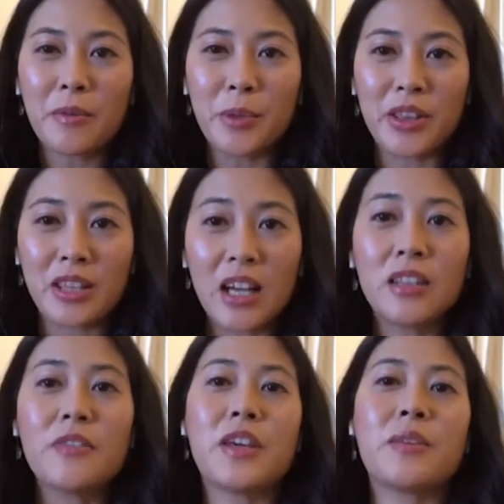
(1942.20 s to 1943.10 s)
with
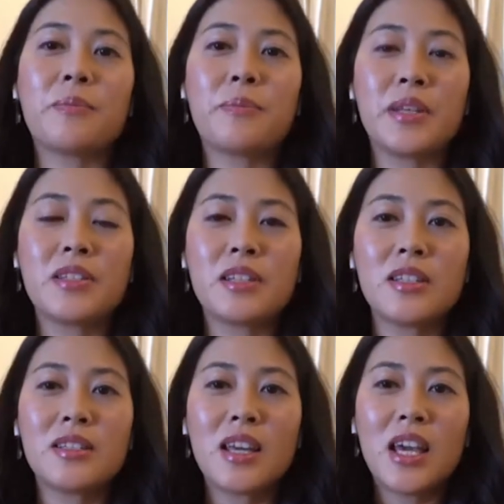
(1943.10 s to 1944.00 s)
Young Living
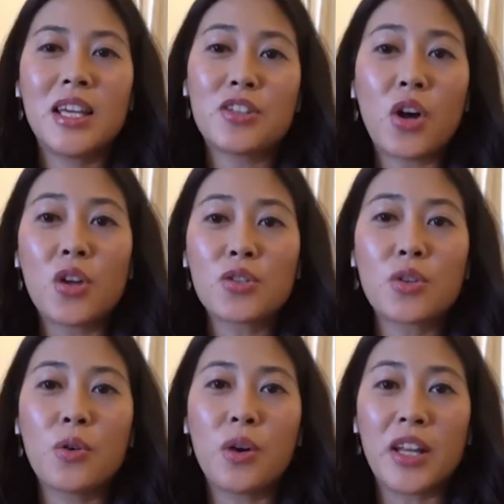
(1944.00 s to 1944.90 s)
business, it's
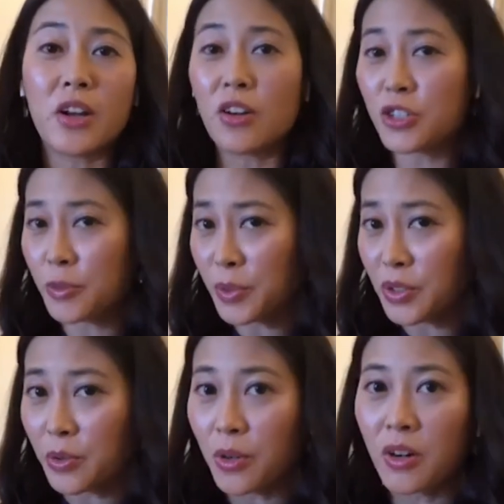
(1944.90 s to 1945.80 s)
also an
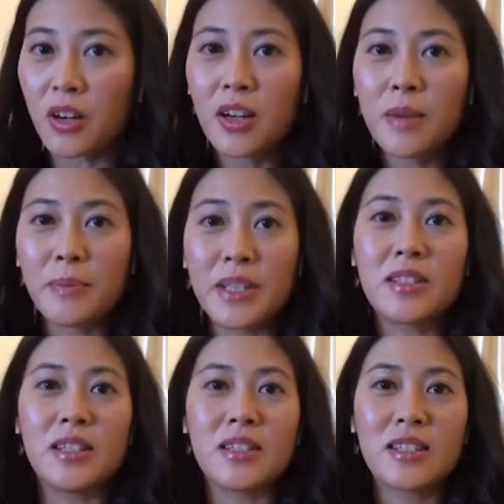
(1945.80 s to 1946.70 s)
entrepreneur
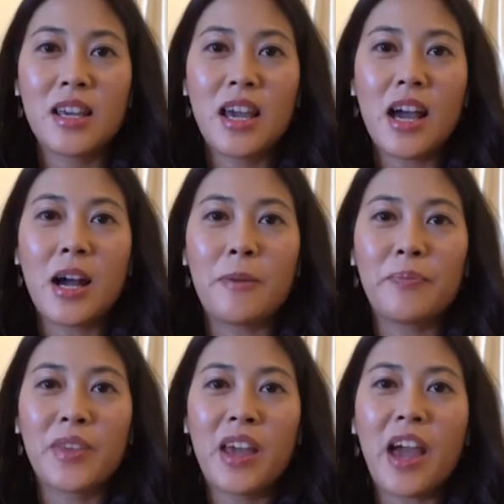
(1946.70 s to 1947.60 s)
business.
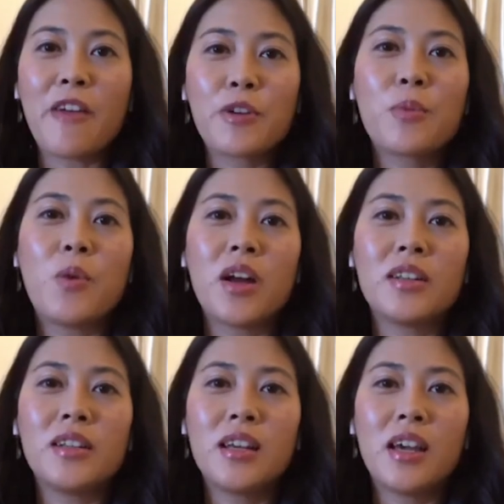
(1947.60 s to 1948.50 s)

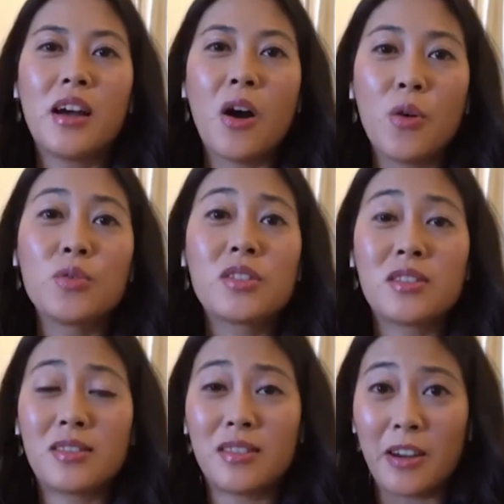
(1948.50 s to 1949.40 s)
Everyone
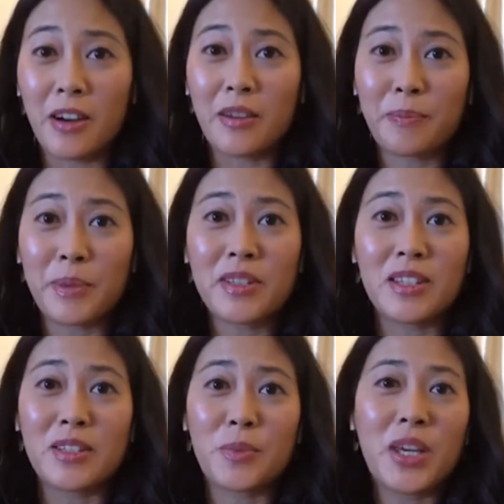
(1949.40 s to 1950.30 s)
owns their
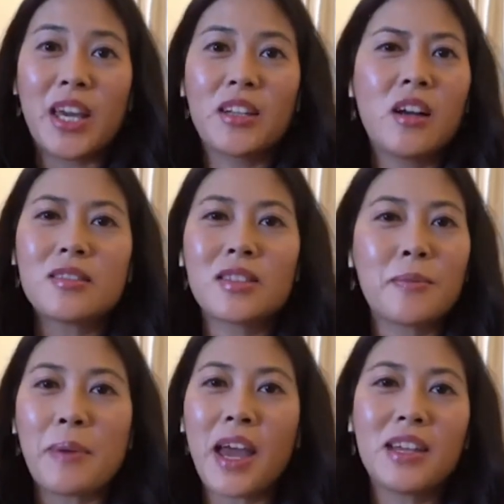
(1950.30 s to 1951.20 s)
business. We cannot
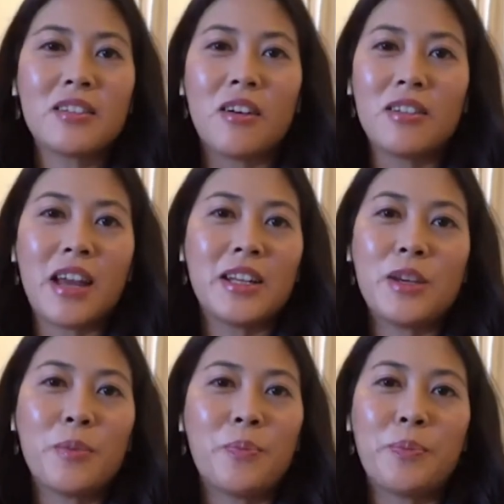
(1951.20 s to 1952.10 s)
depend on
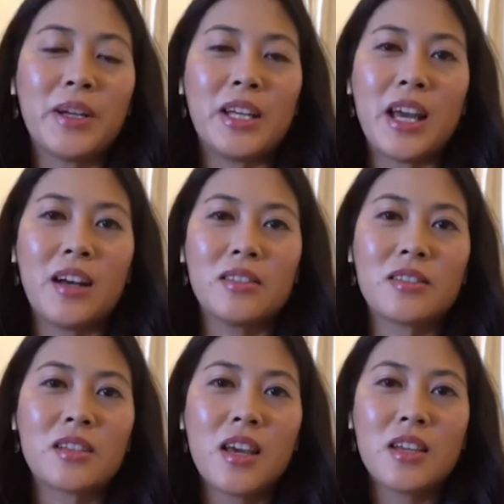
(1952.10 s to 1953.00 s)
anybody
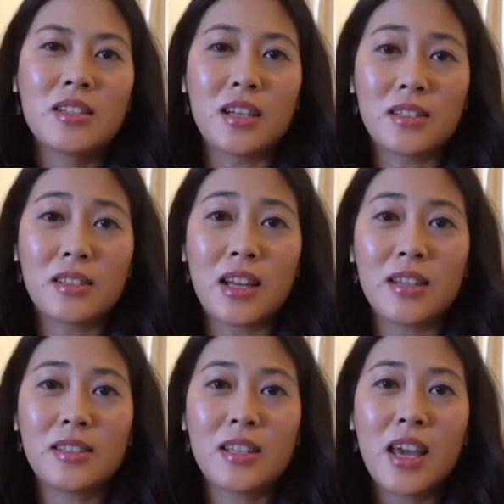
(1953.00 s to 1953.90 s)
else's
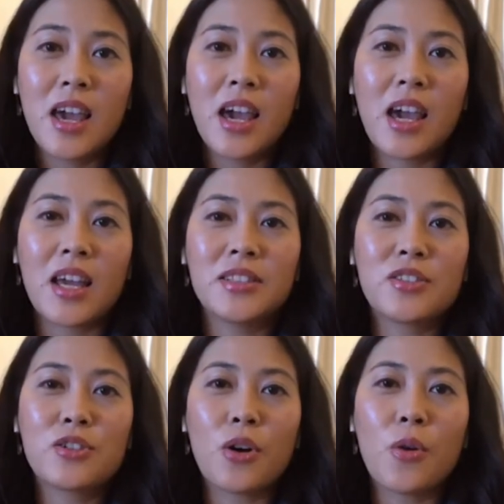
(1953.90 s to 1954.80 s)
success.
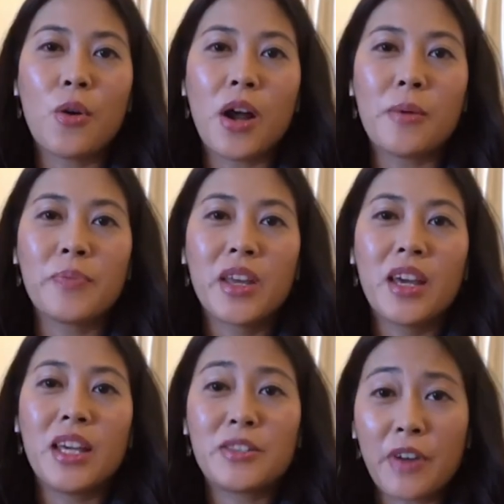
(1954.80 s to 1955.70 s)
And so
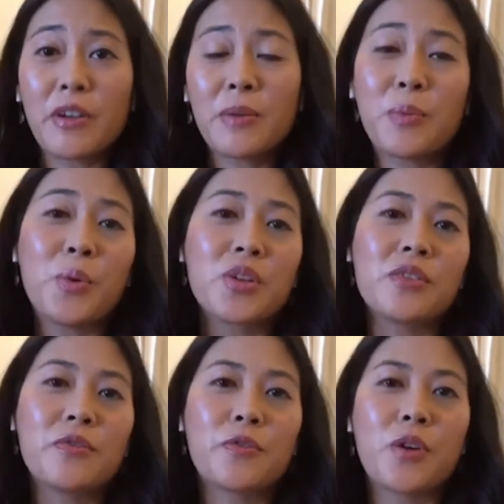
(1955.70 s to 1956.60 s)
it's very
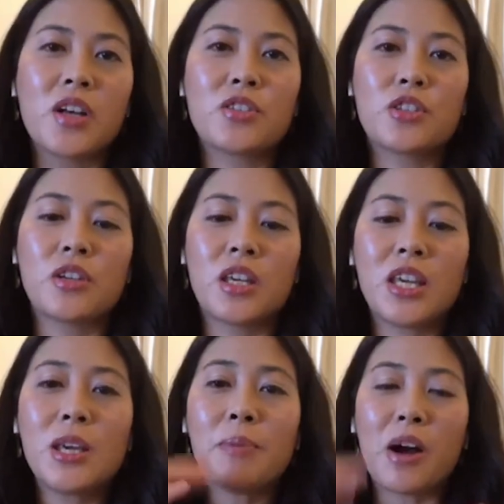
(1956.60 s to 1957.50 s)
important for us to
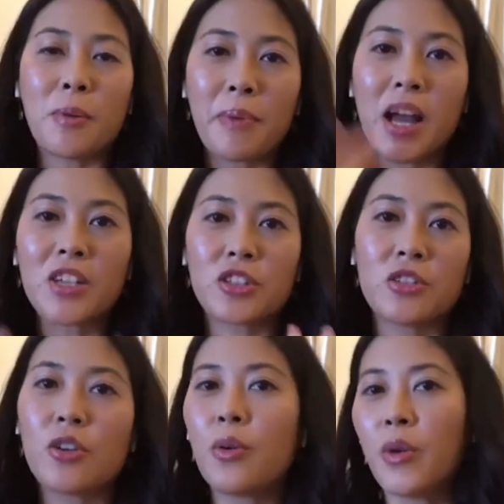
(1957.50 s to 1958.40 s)
keep our
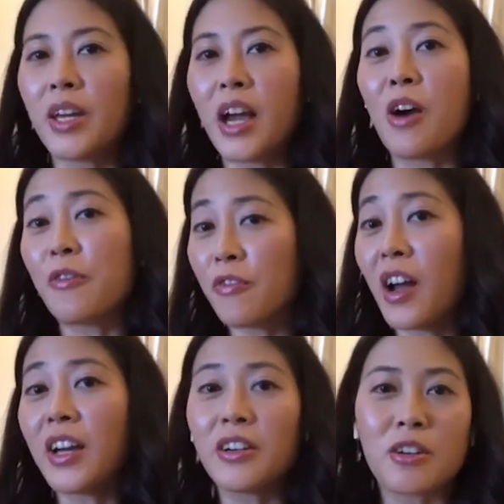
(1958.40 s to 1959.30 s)
passion going, our
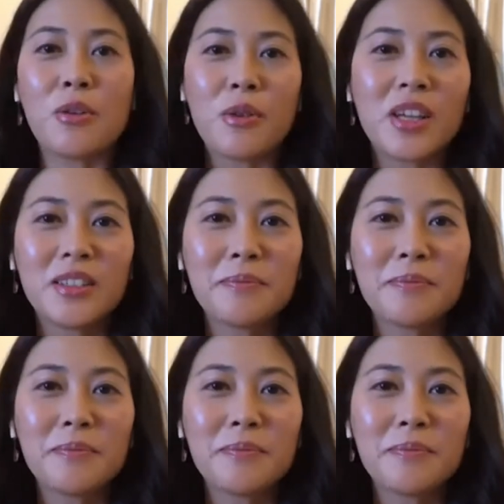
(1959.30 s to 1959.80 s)
fire going.